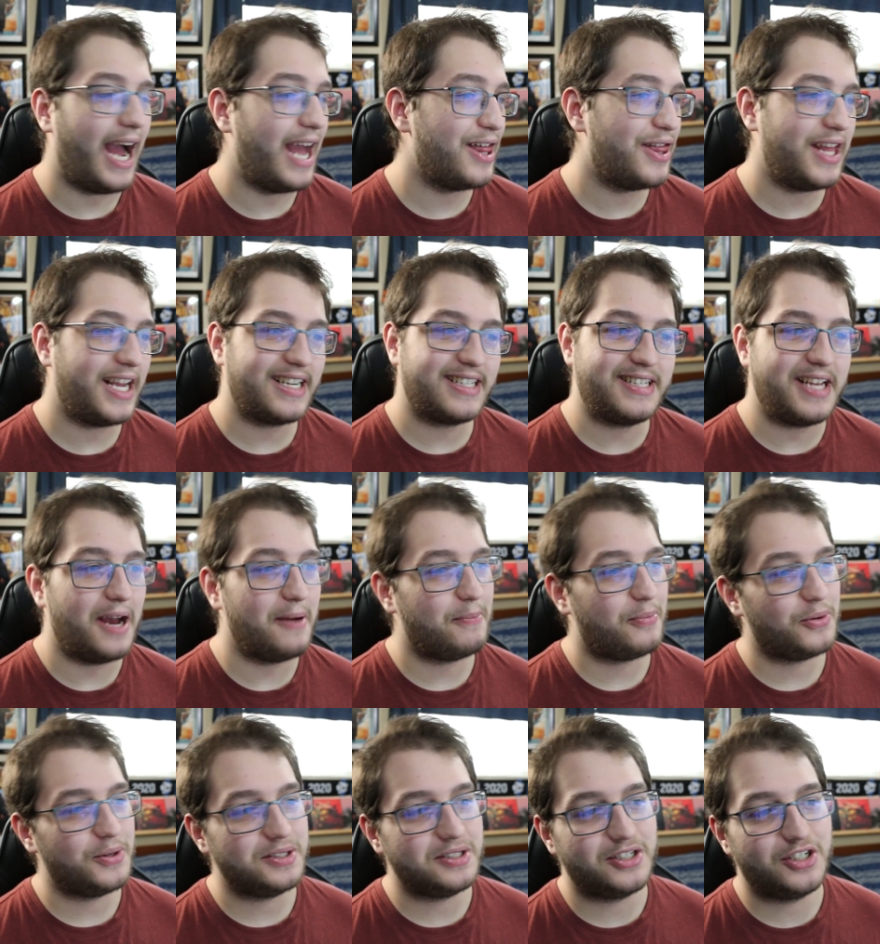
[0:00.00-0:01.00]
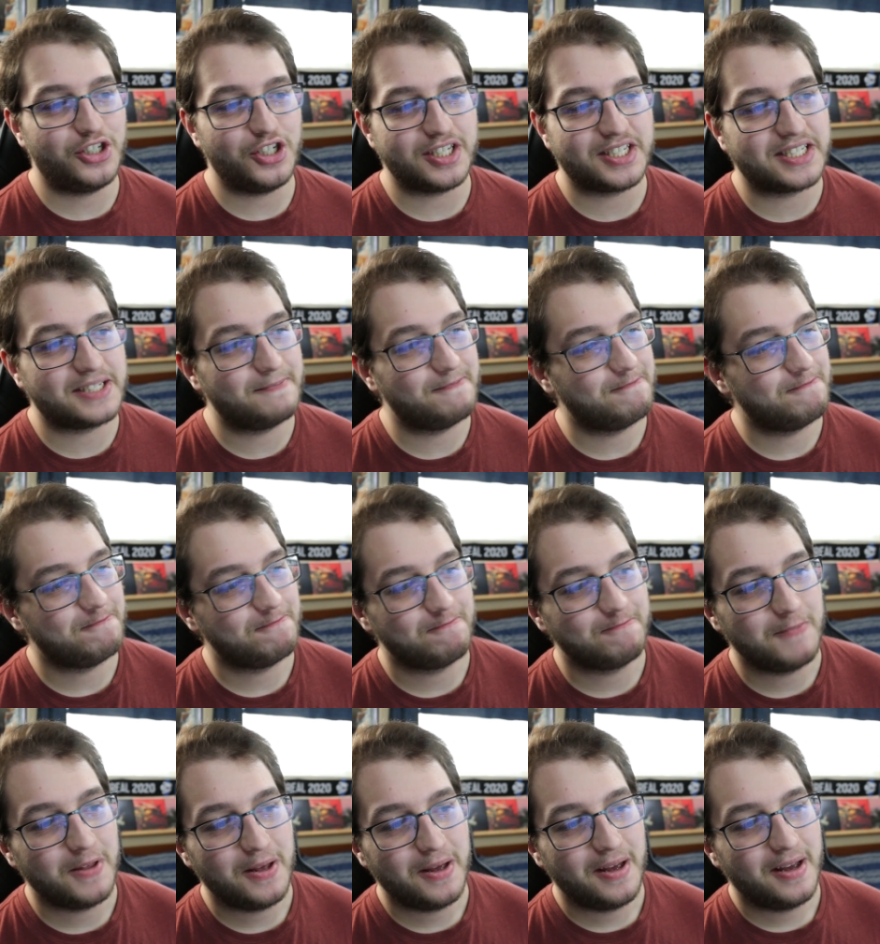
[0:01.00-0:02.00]
I think Tempra's just
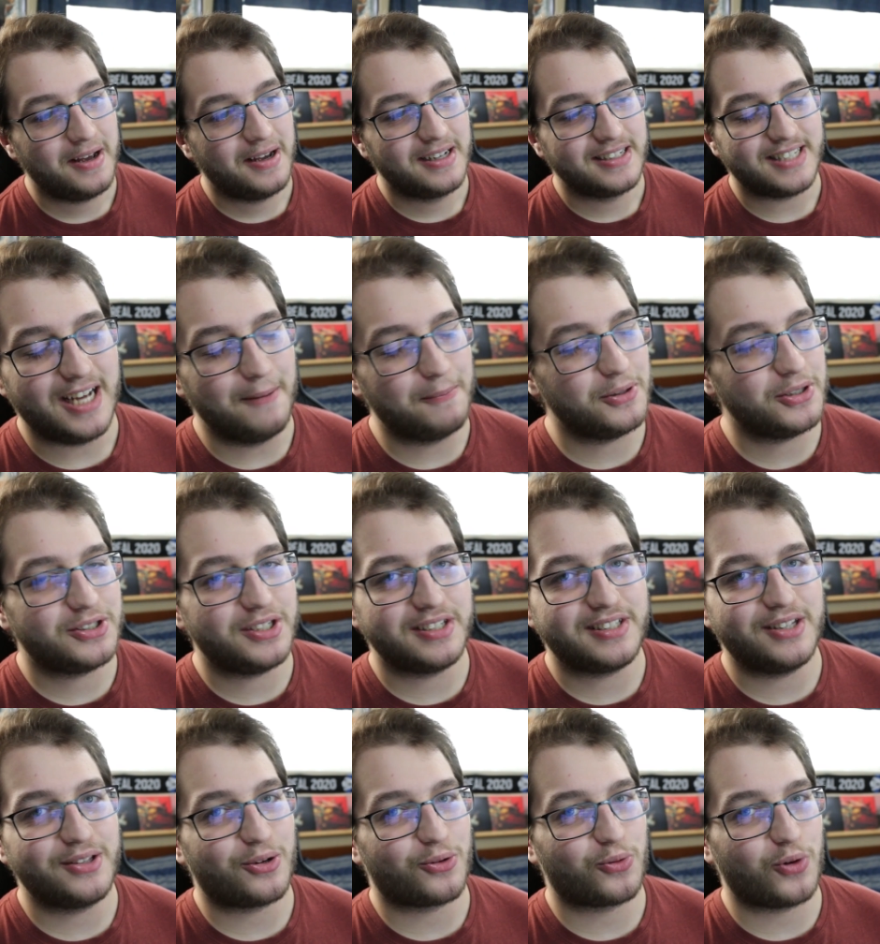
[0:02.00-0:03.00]
in the